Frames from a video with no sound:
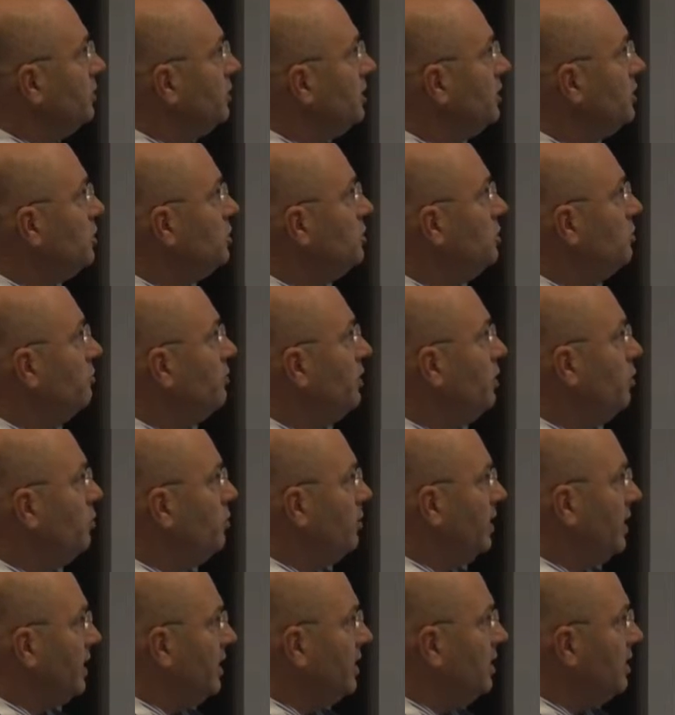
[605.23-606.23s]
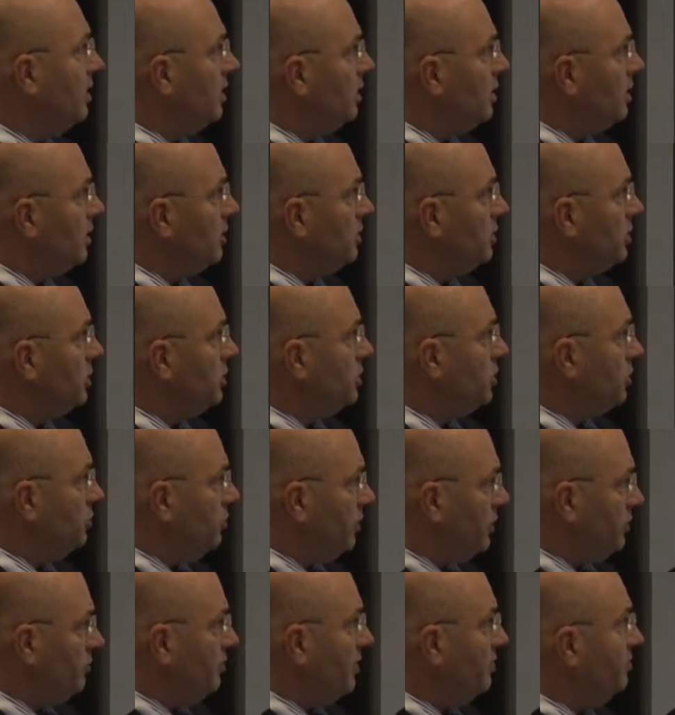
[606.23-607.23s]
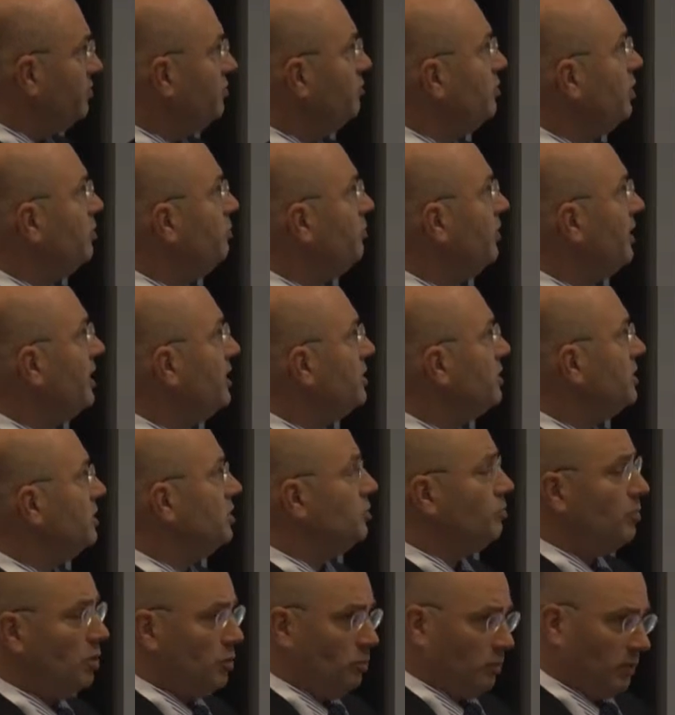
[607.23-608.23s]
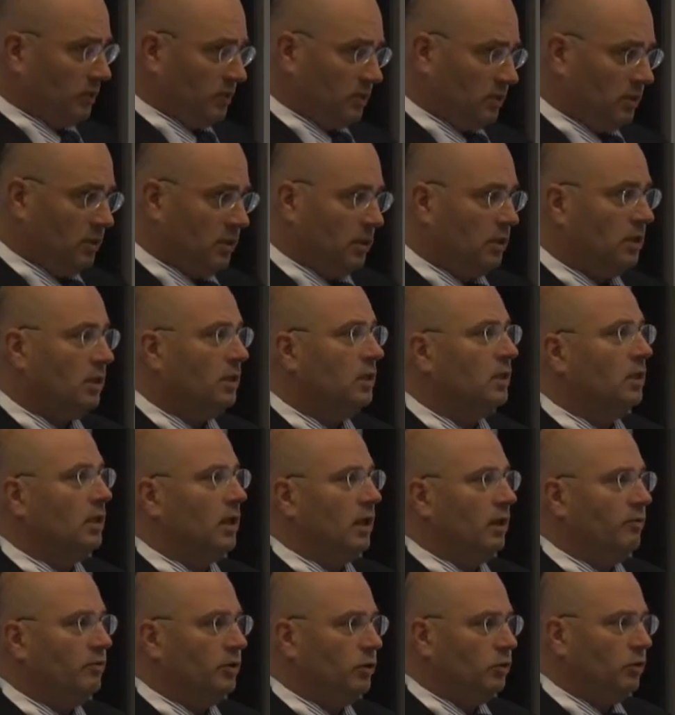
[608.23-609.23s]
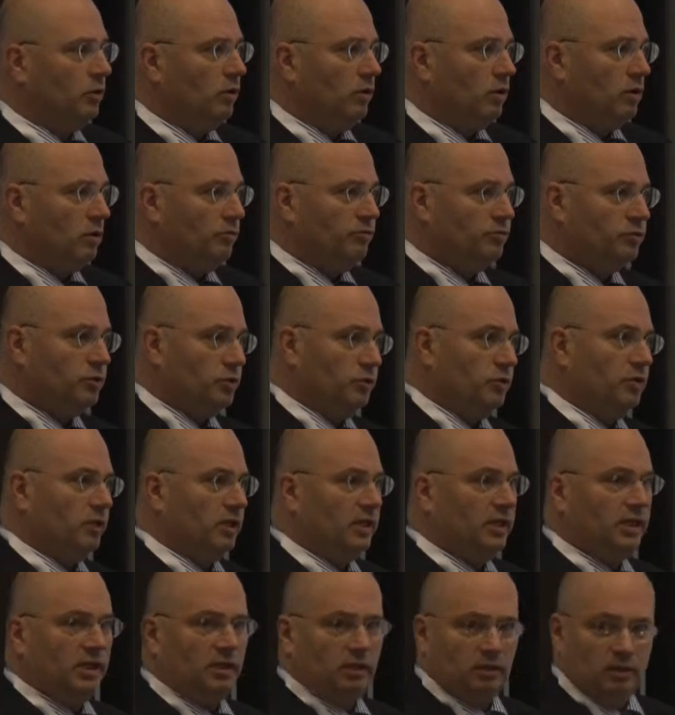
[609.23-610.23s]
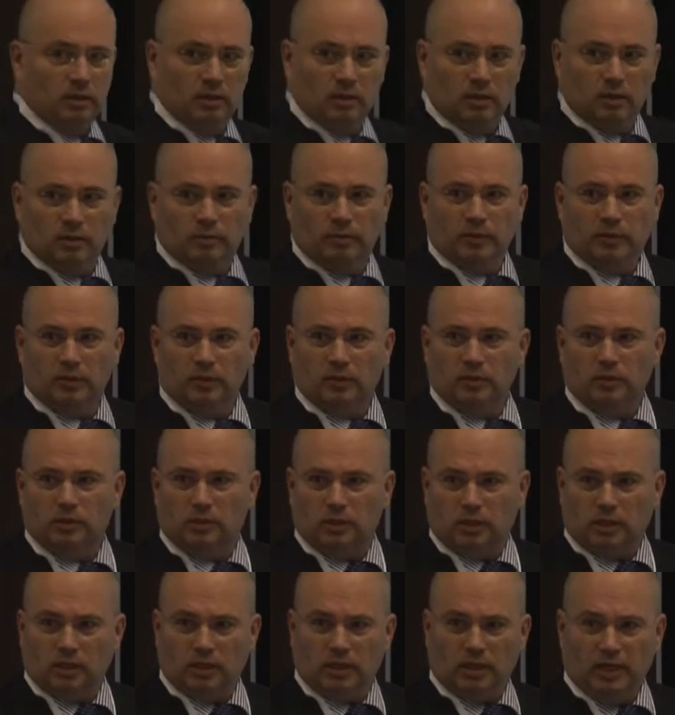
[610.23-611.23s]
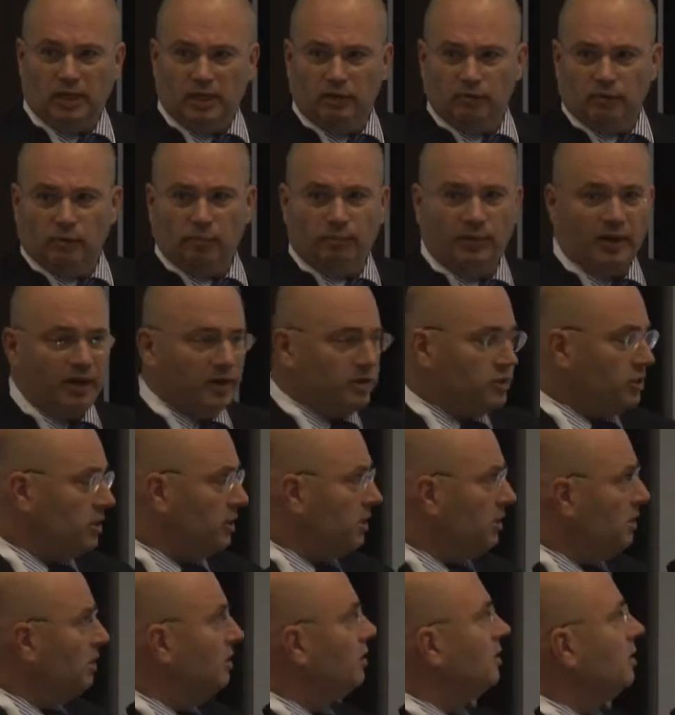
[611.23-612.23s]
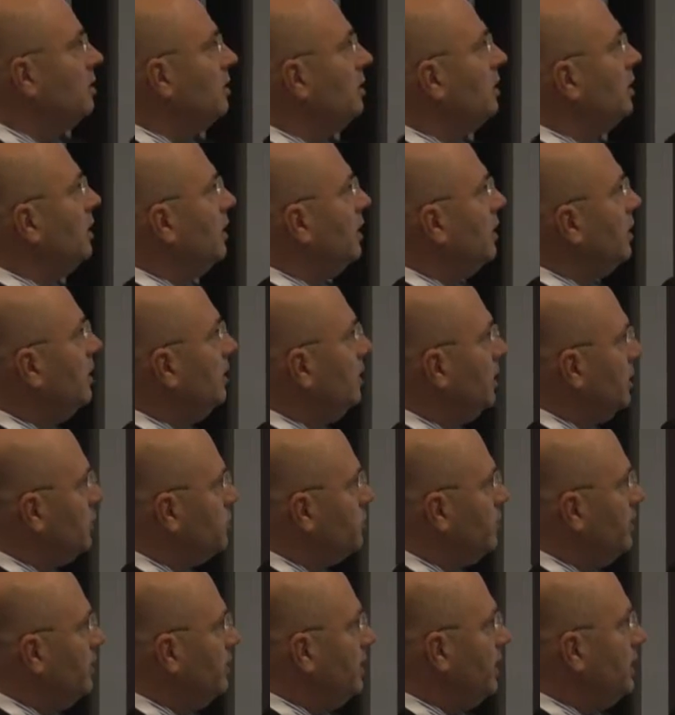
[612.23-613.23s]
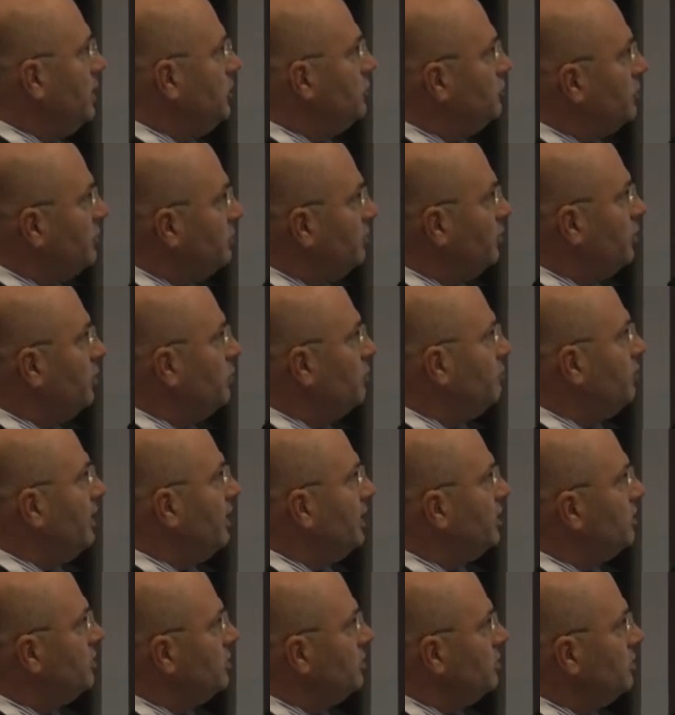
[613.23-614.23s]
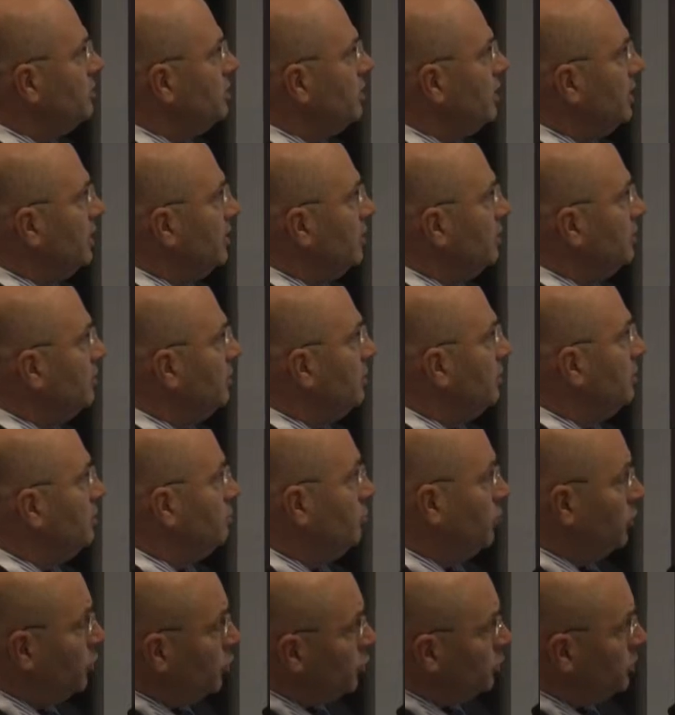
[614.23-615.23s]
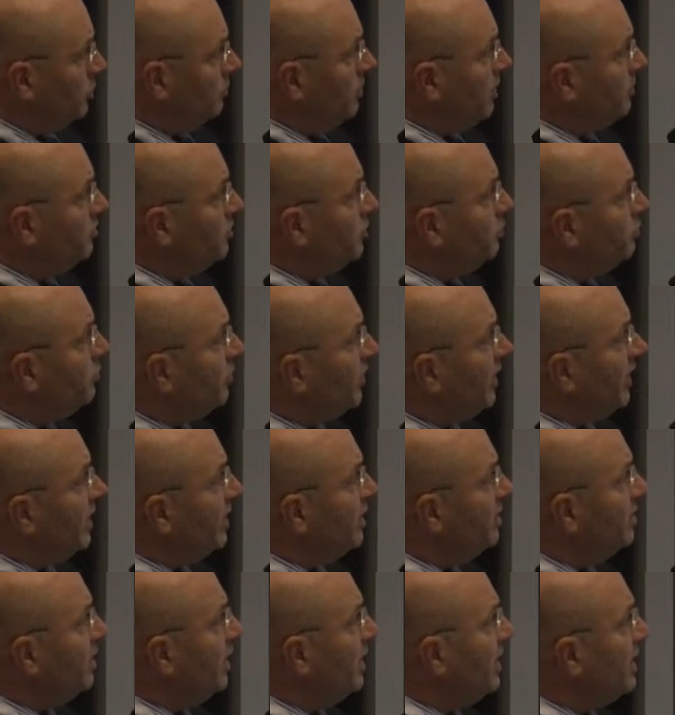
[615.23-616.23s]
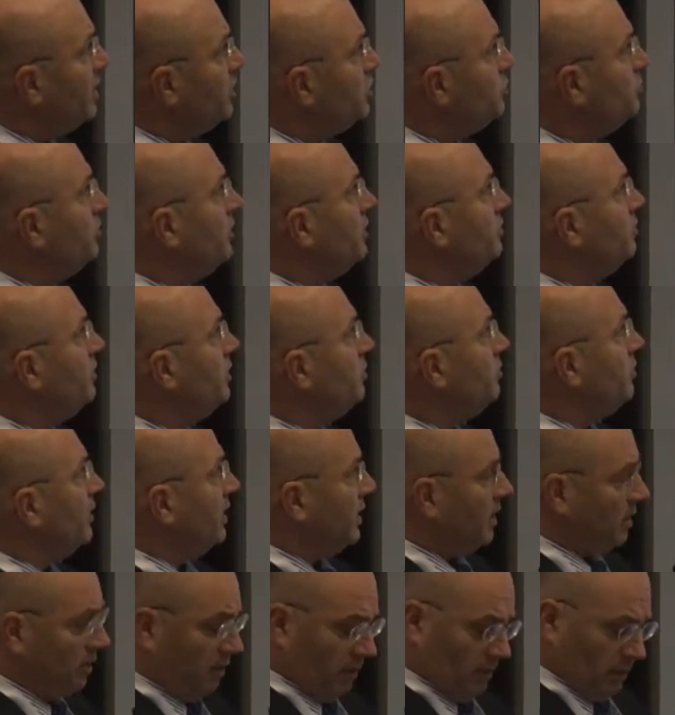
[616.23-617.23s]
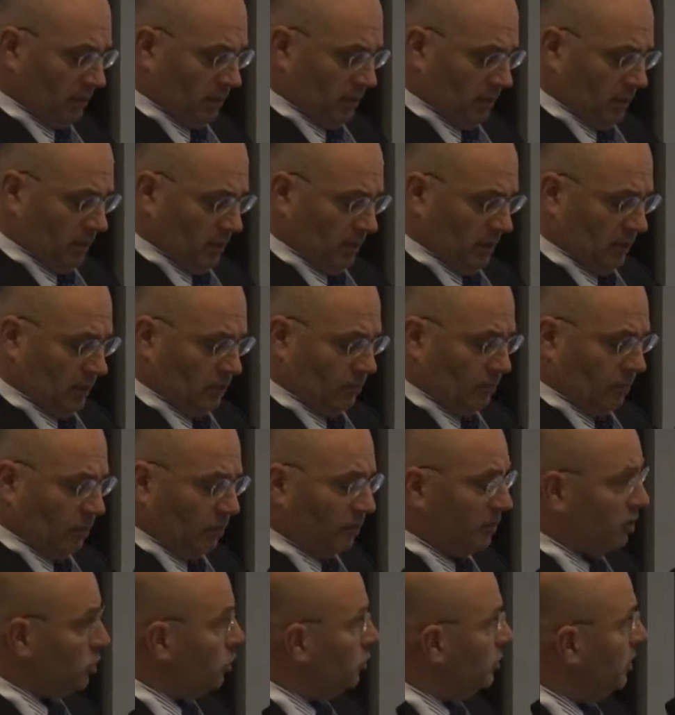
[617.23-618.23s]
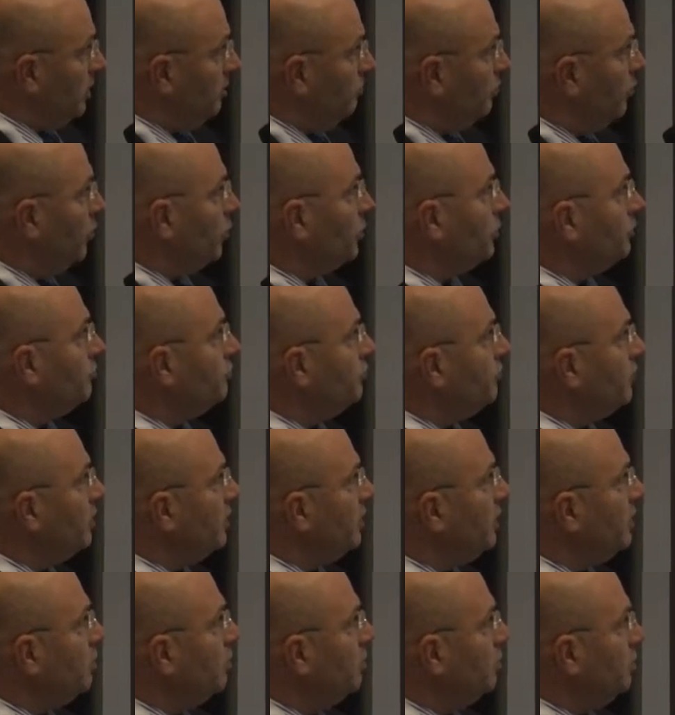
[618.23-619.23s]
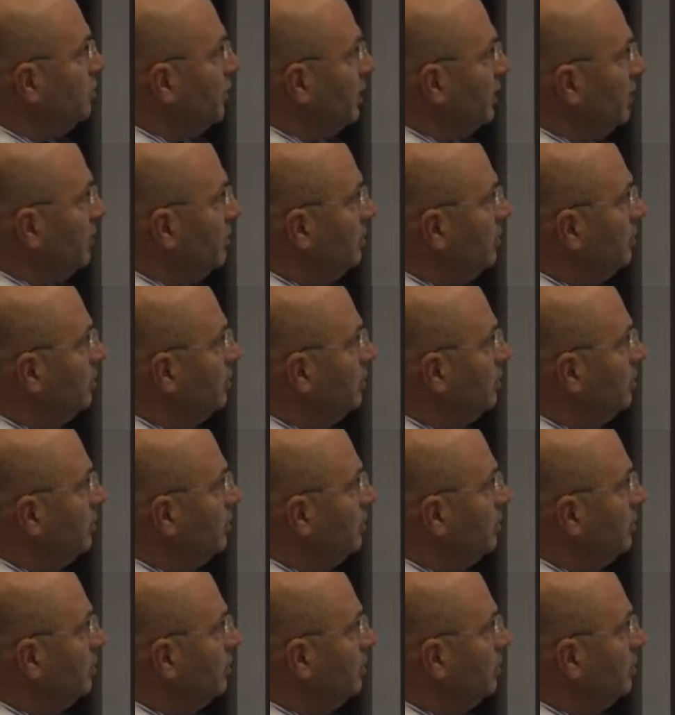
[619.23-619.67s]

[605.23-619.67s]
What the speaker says: This is the railway system which we have to replace at the moment. And we do a lot of tunneling because equal passing is quite dangerous. We have a lot of accidents there. But also we have to bring in the high-speed railway at the moment. It's important for our economy.